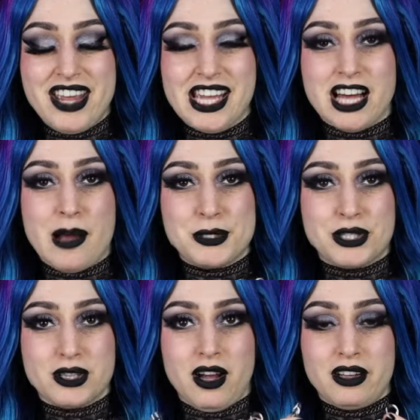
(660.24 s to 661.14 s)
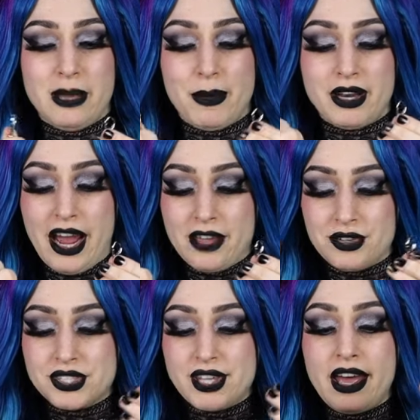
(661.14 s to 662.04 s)
a lobster claw clip on
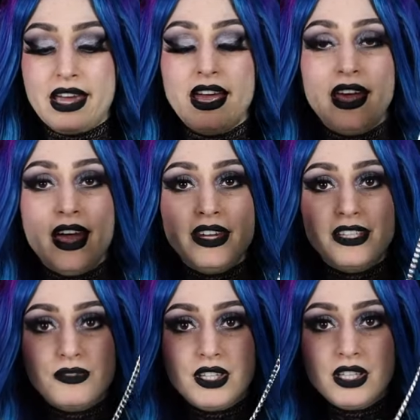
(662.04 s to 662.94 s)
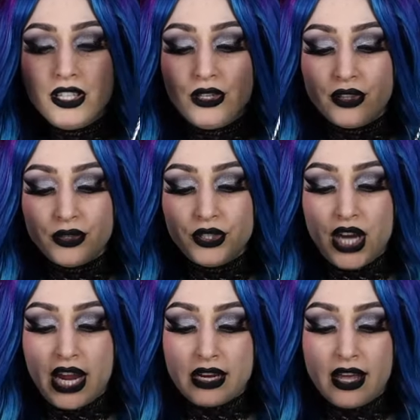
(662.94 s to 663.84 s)
either side, and it's a really cute little
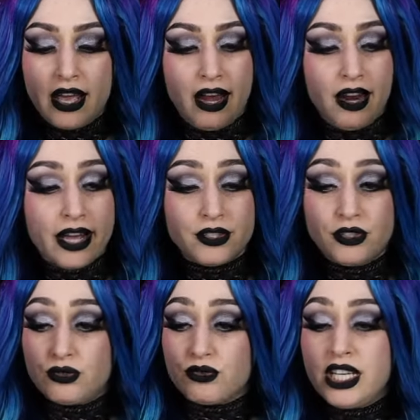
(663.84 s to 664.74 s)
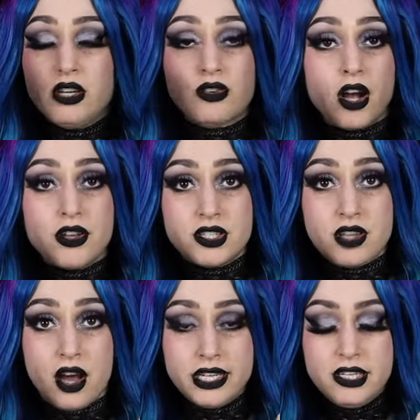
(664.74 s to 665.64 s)
chain, and it has three crosses
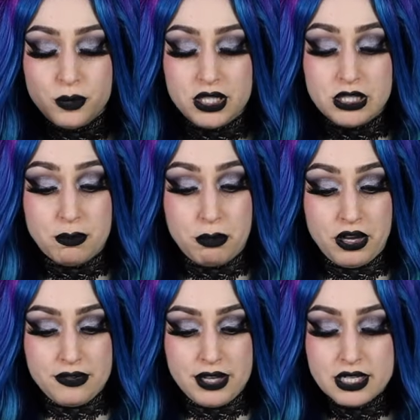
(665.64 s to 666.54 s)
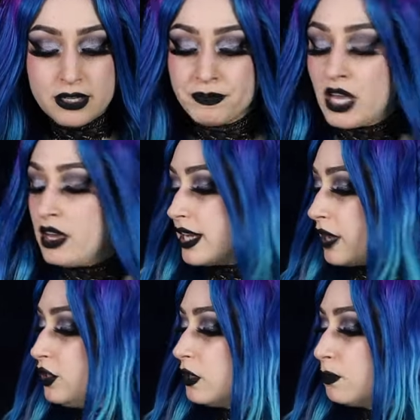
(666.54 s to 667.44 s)
on it, which is perfect. Now
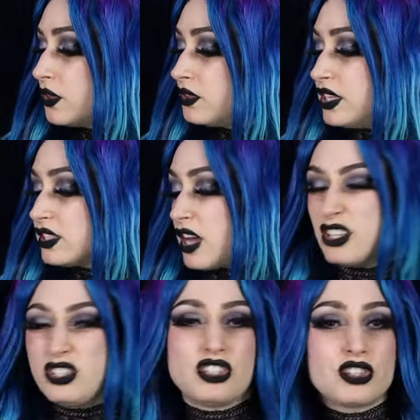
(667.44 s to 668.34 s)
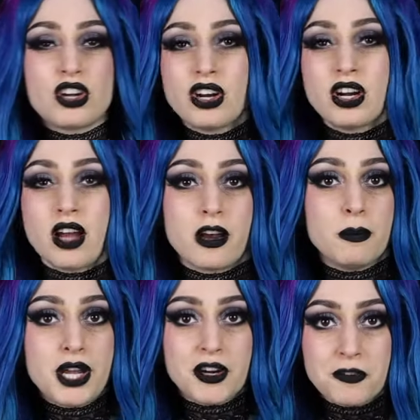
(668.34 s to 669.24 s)
you can put this on a skirt, on a
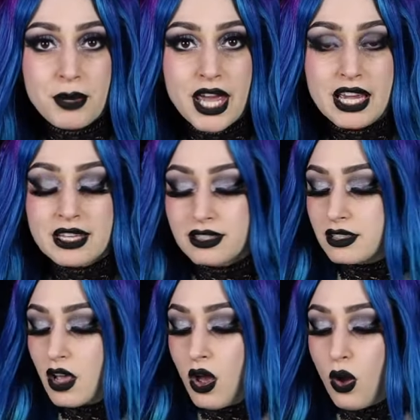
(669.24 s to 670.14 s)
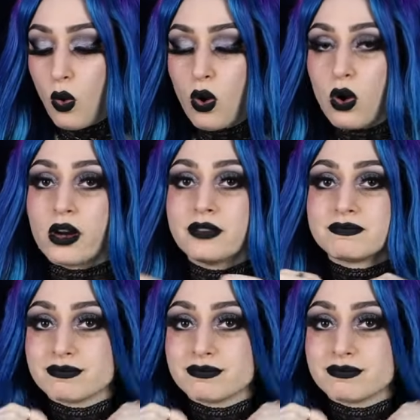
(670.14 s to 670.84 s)
pair of pants, or